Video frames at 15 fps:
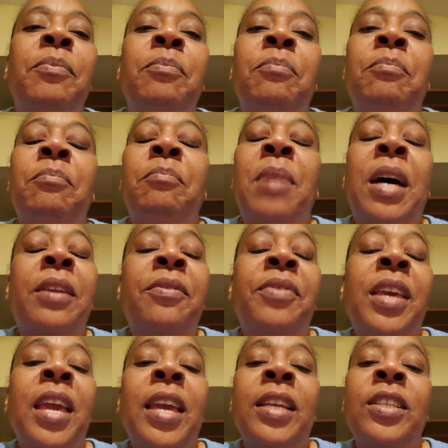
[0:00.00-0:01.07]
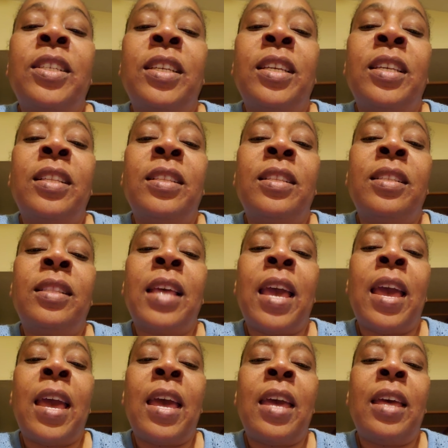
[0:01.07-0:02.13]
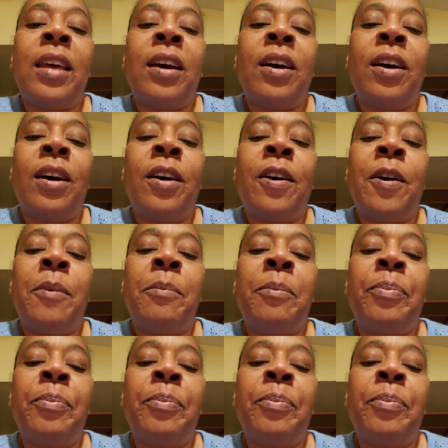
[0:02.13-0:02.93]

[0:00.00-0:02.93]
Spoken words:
modifications that are